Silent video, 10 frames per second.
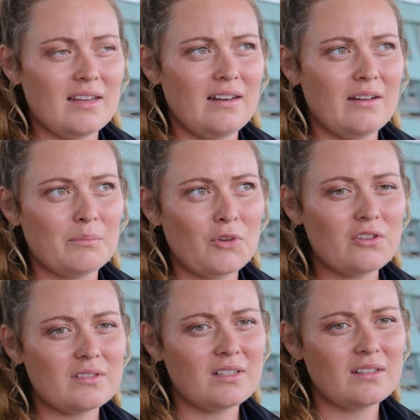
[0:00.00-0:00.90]
and I'm
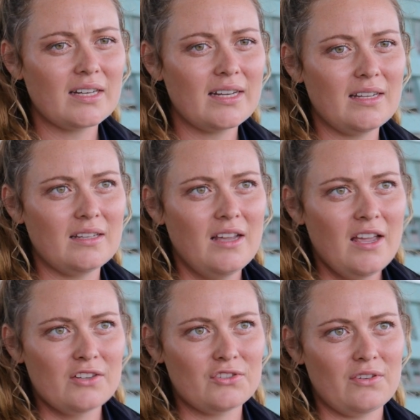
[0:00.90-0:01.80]
constantly
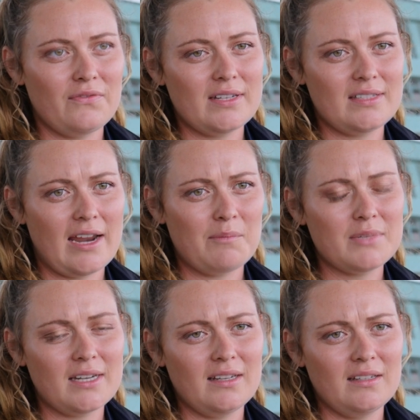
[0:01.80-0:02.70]
sort of
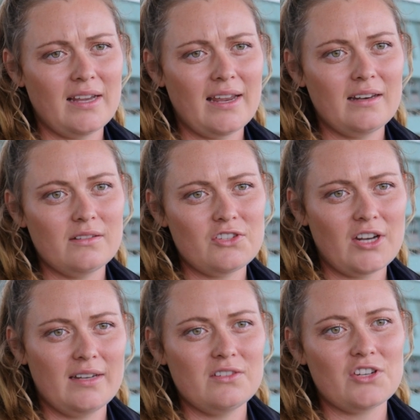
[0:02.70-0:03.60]
adapting and
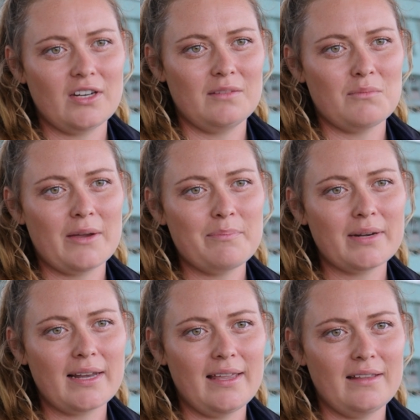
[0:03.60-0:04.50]
changing my
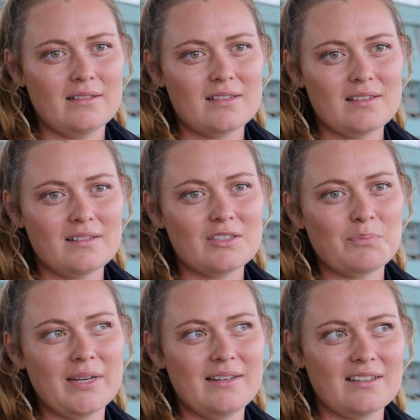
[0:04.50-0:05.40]
plans
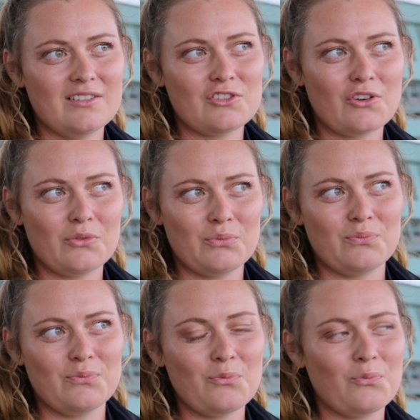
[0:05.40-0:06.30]
dependent on
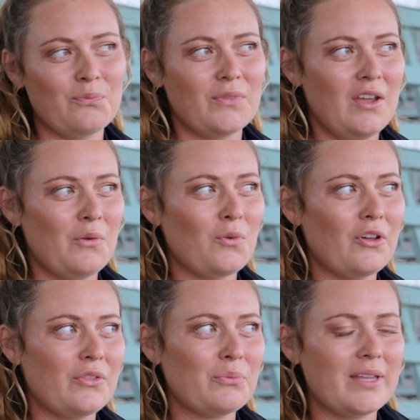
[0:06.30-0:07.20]

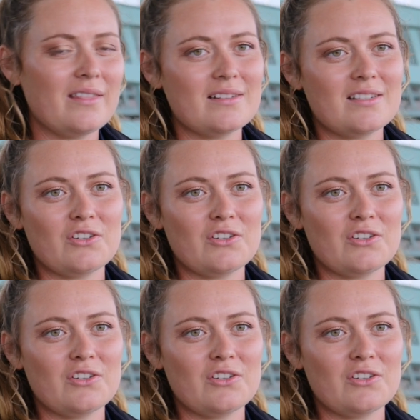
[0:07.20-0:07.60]
what the weather's